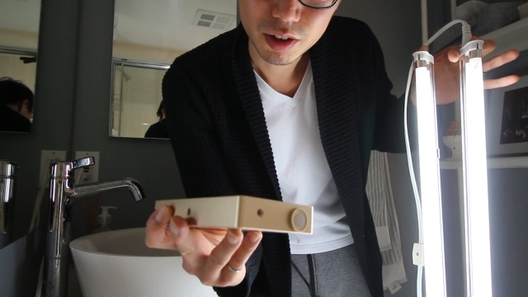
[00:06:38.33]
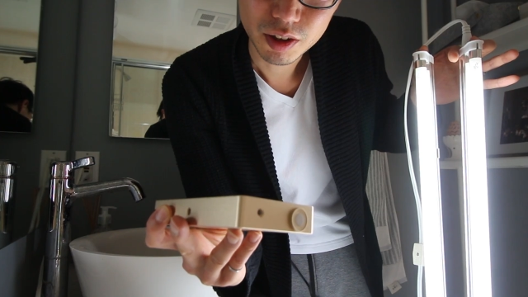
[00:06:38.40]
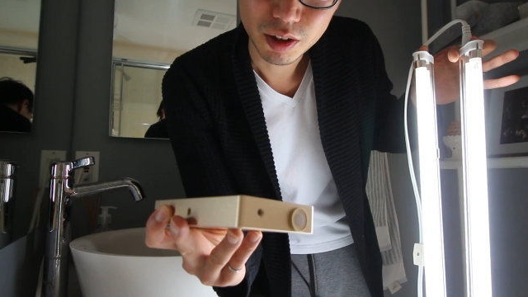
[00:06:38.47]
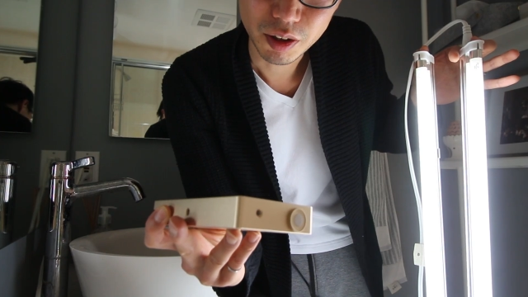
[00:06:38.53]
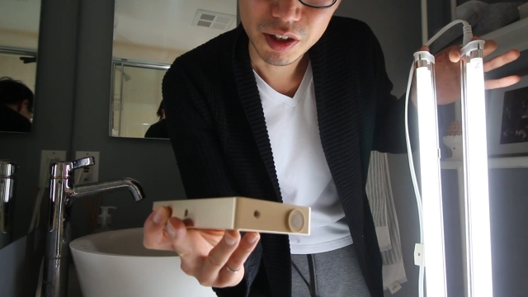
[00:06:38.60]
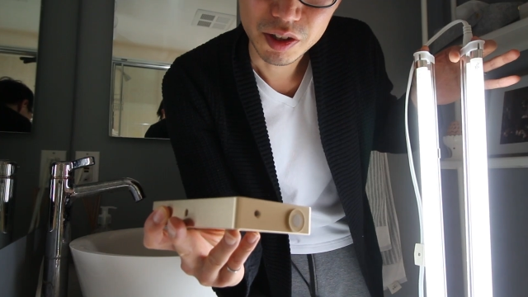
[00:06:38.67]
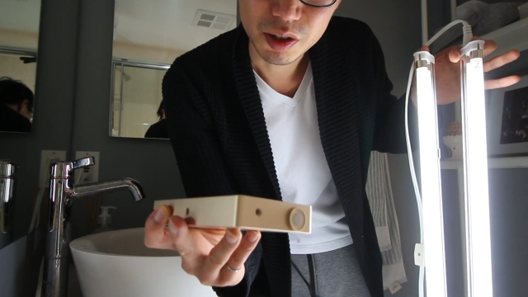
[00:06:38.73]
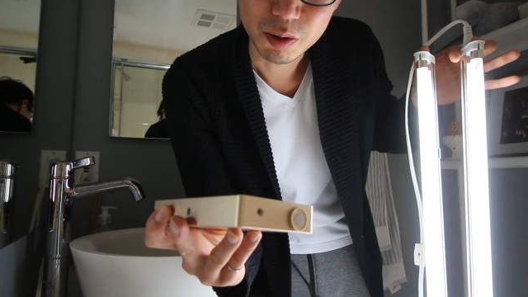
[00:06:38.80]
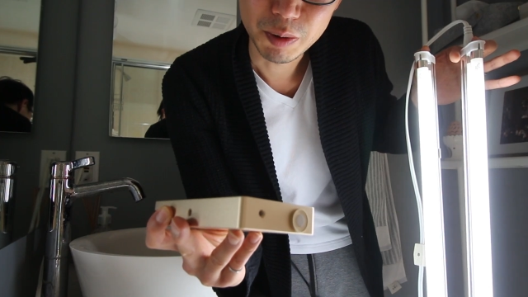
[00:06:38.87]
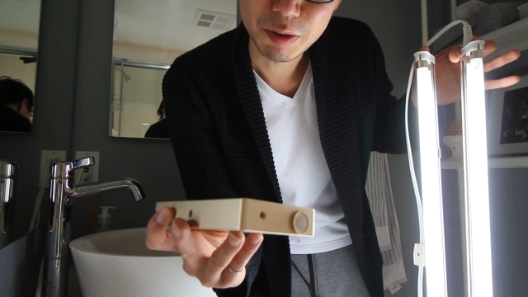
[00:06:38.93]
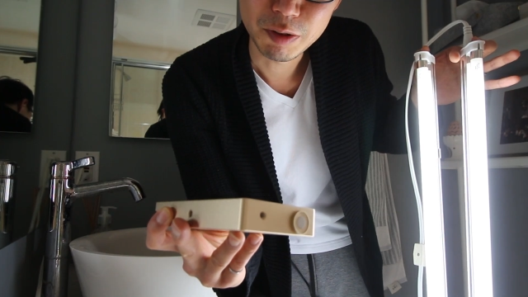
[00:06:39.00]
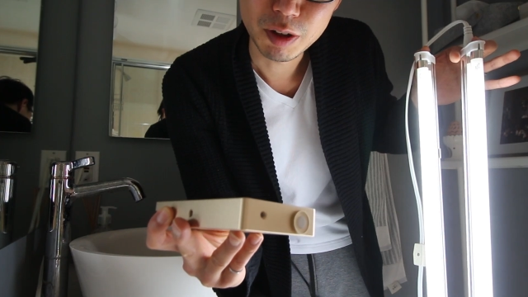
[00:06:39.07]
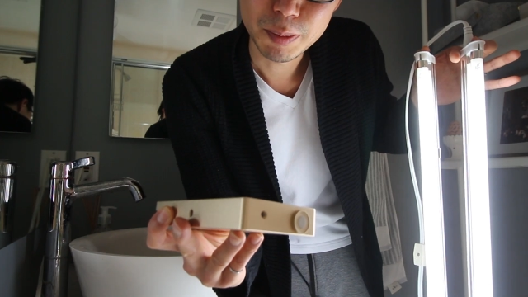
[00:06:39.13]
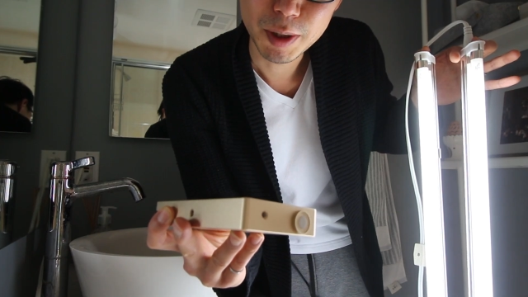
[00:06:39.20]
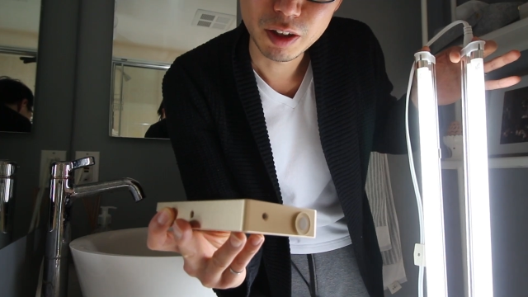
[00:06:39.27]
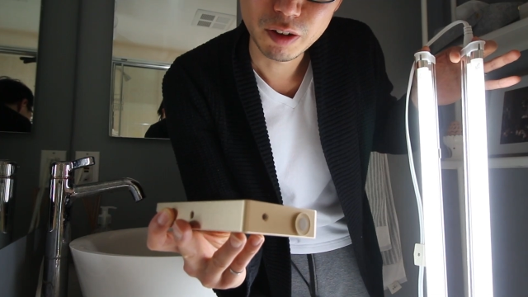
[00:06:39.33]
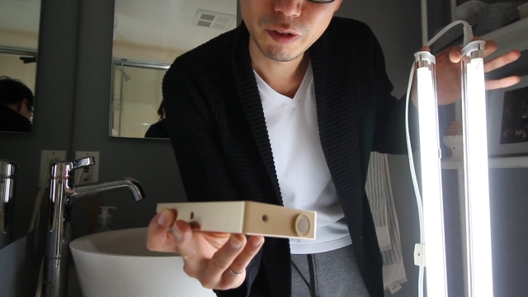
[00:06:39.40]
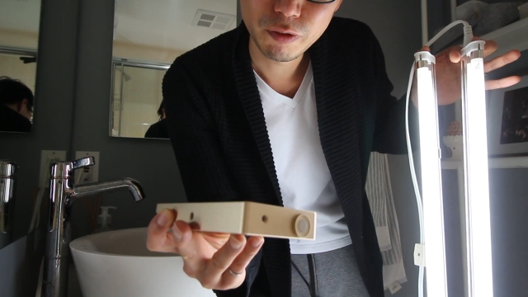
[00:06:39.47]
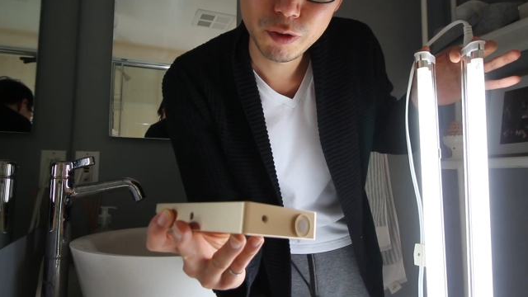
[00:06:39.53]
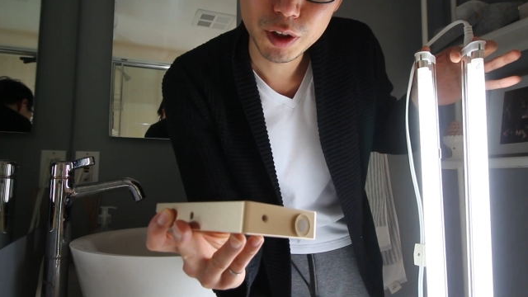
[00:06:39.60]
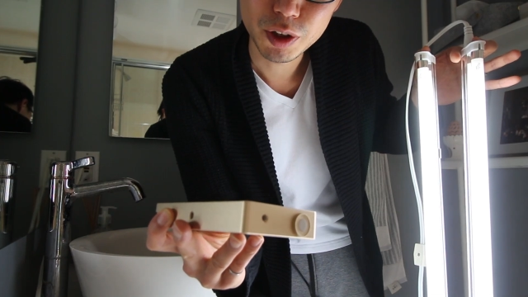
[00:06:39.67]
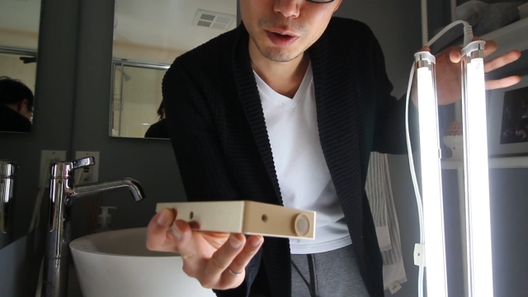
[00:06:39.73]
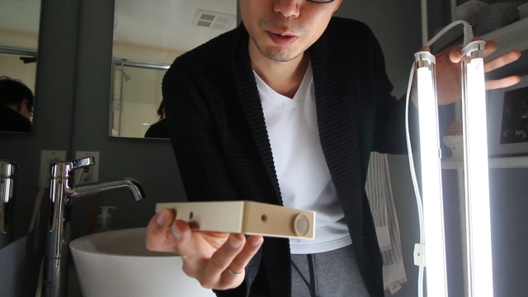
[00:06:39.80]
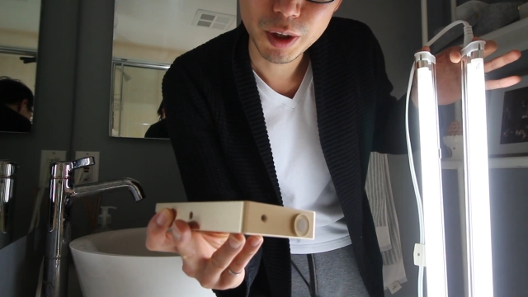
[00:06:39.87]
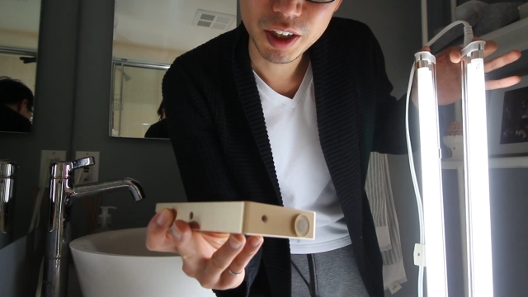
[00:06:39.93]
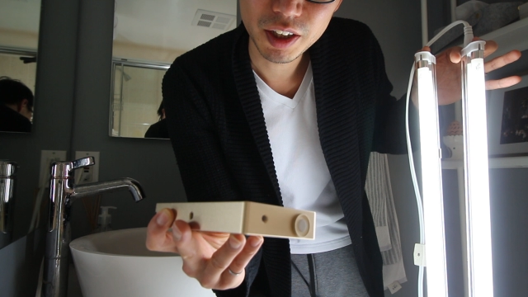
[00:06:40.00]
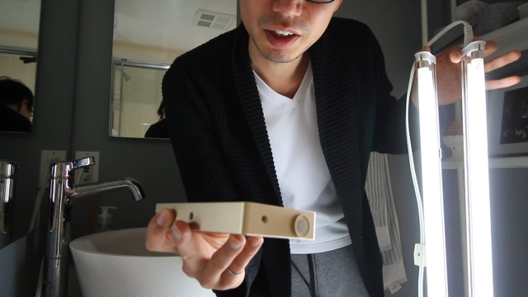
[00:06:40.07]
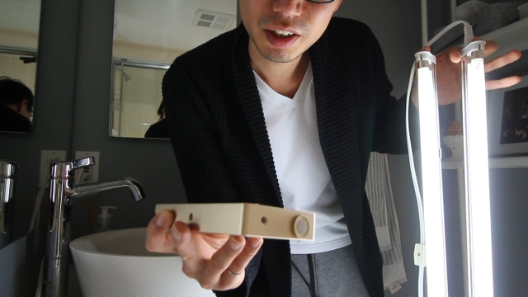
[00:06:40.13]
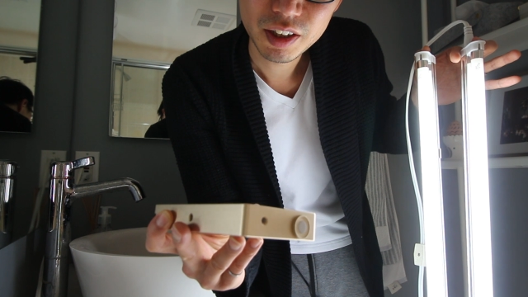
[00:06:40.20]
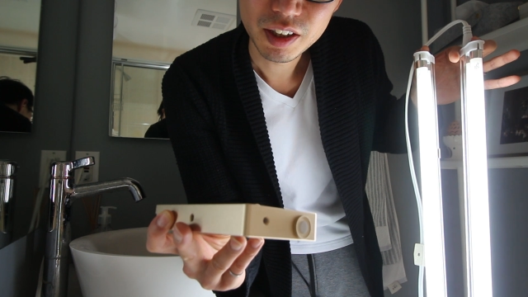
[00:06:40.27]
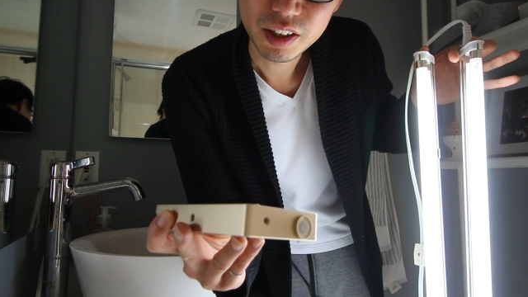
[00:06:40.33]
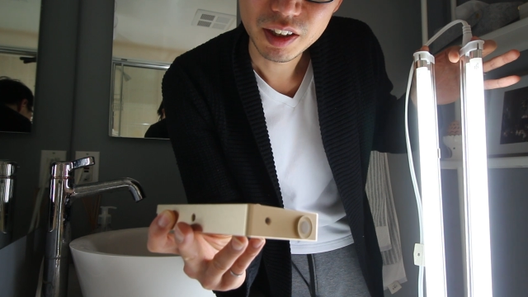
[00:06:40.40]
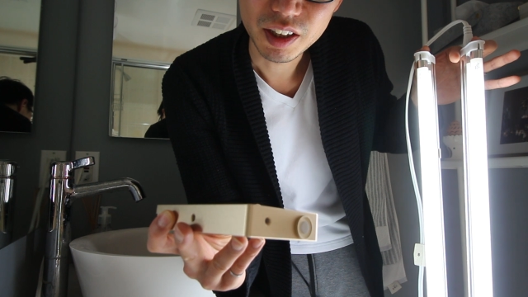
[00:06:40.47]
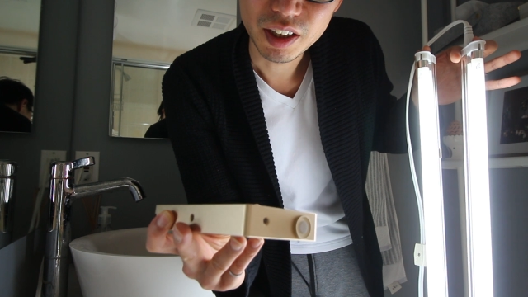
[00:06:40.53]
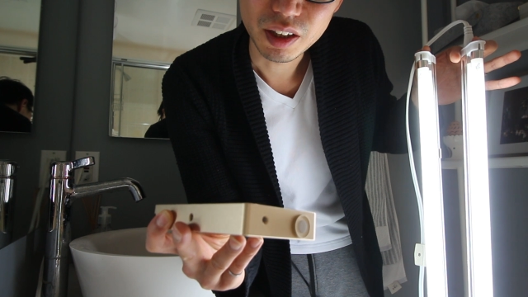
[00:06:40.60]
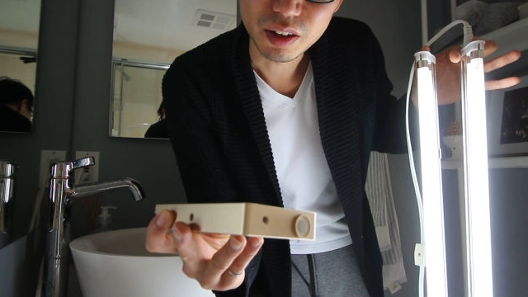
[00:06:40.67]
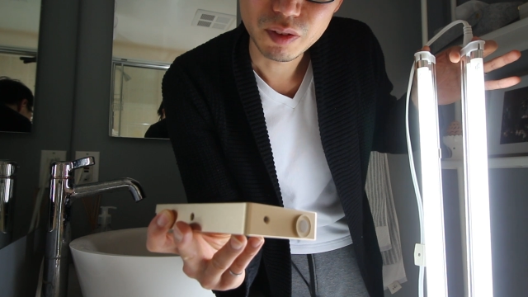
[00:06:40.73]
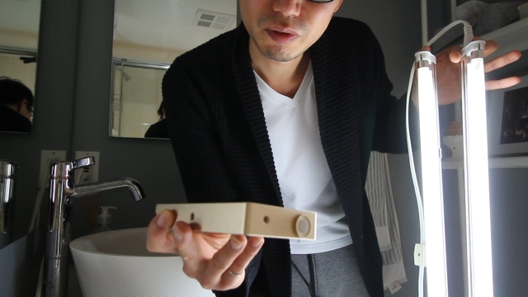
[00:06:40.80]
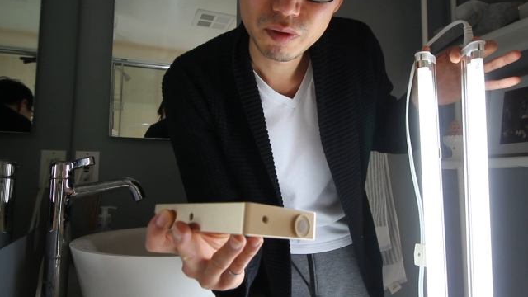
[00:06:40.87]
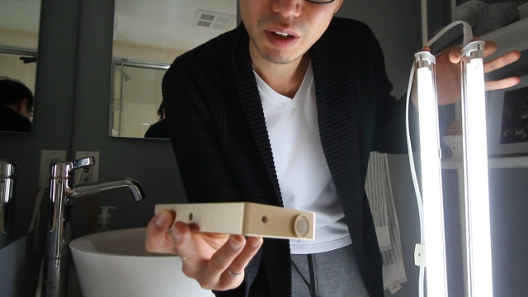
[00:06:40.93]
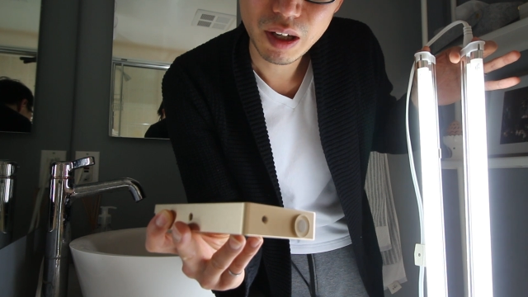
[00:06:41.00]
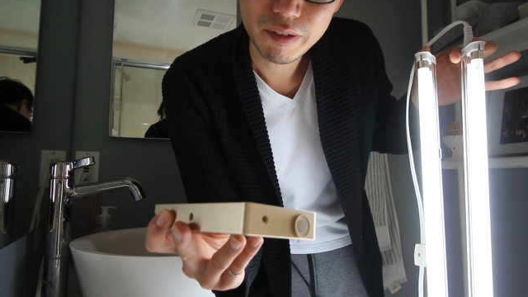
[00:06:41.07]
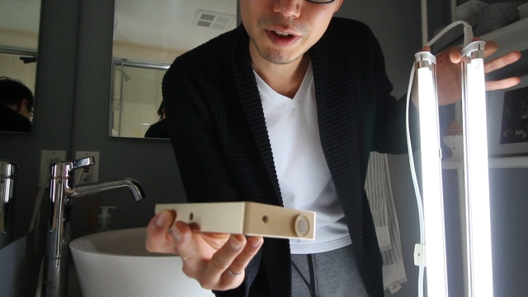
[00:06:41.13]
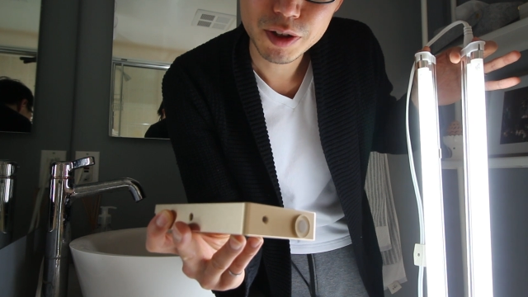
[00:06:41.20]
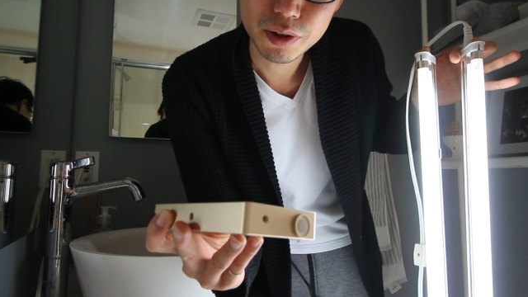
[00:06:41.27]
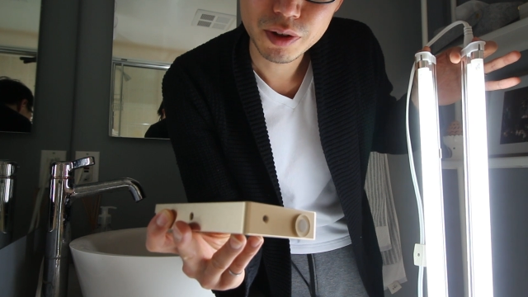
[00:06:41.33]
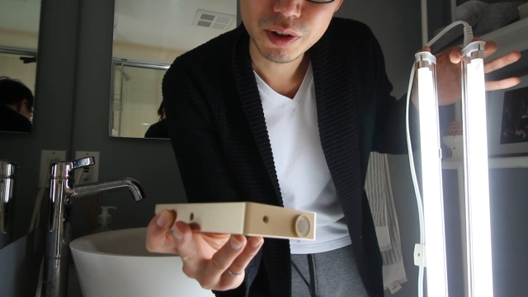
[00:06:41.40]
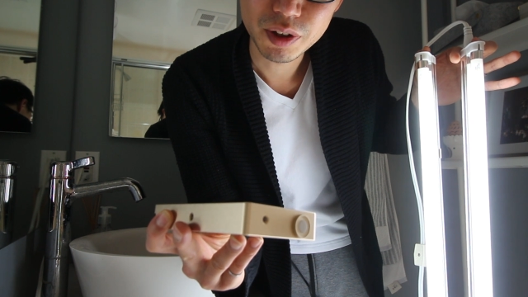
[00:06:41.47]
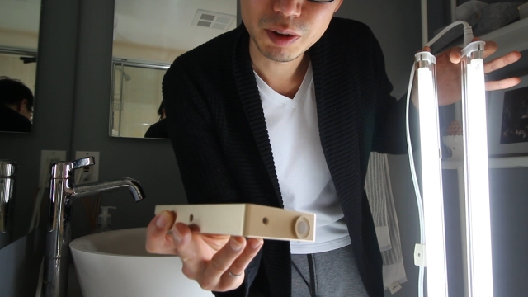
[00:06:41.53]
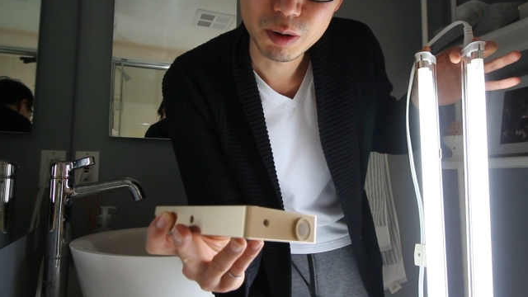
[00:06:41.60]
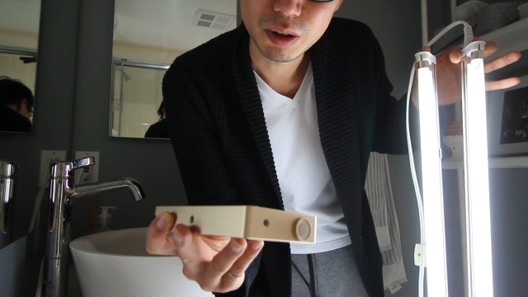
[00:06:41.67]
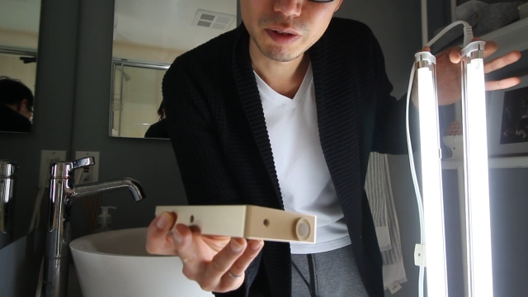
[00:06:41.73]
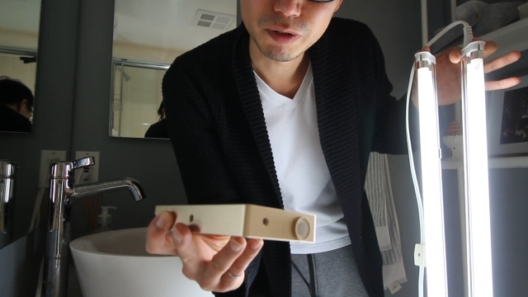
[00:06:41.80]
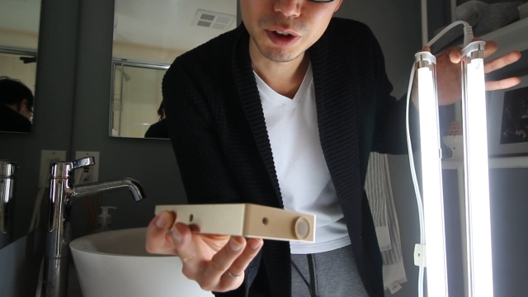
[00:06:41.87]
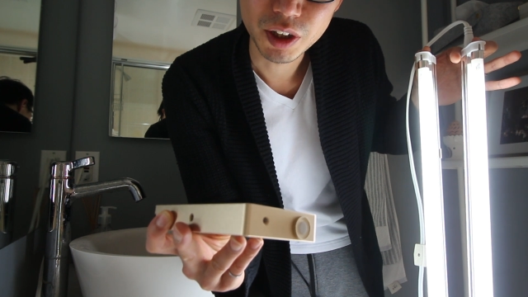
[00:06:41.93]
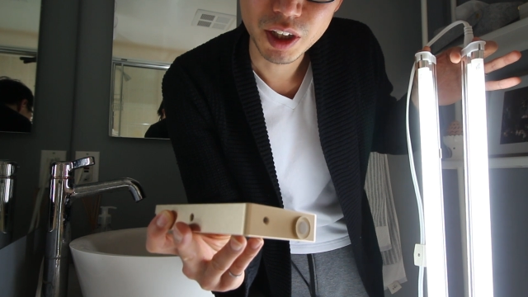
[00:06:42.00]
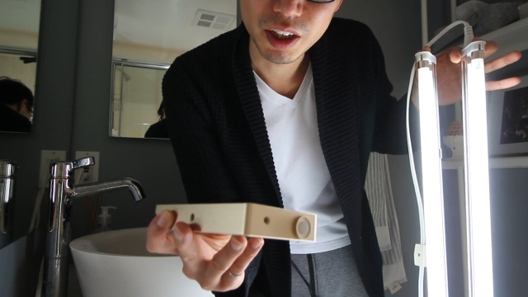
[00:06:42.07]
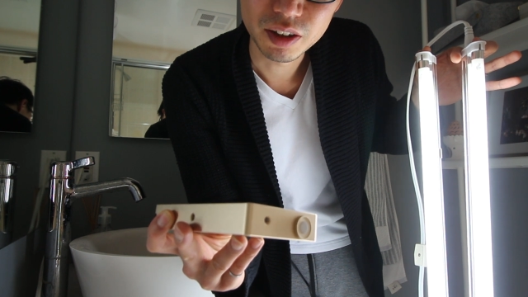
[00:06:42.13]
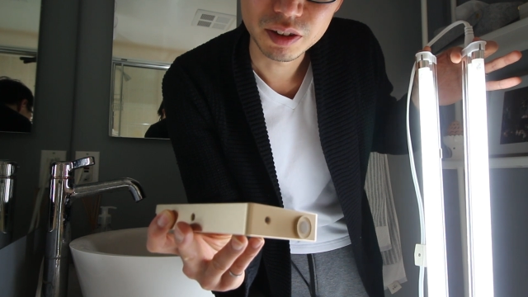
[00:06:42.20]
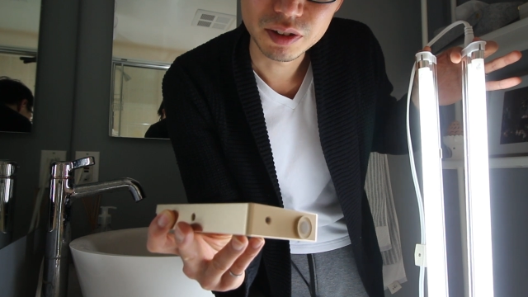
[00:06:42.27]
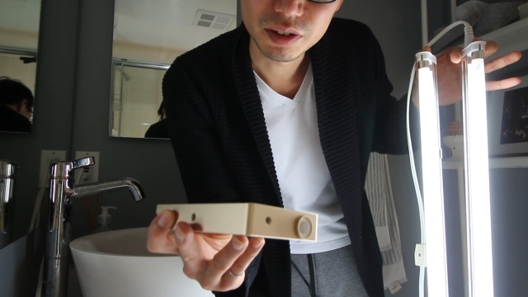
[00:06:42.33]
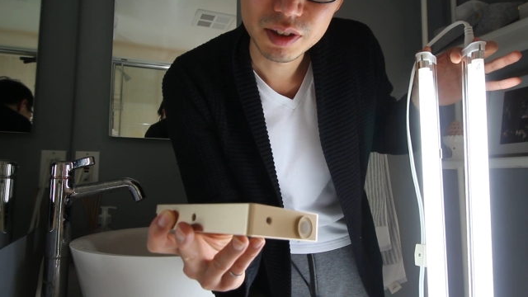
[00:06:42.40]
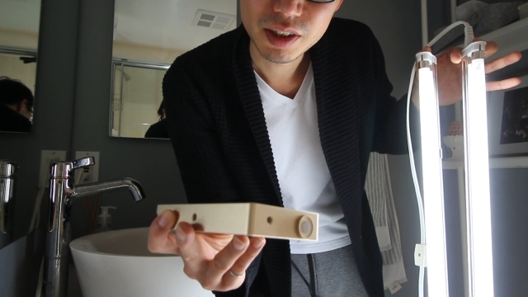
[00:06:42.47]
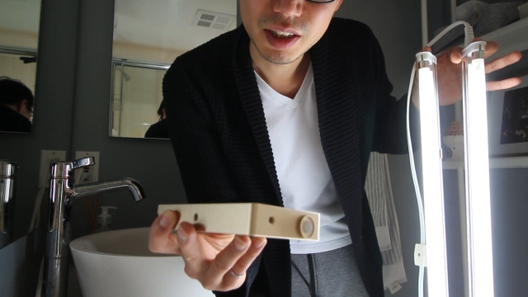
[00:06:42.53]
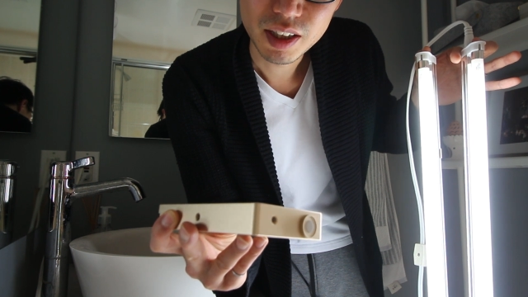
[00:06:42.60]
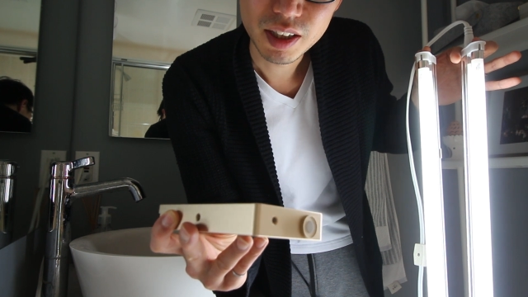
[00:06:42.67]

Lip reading: [unreadable: no face in view]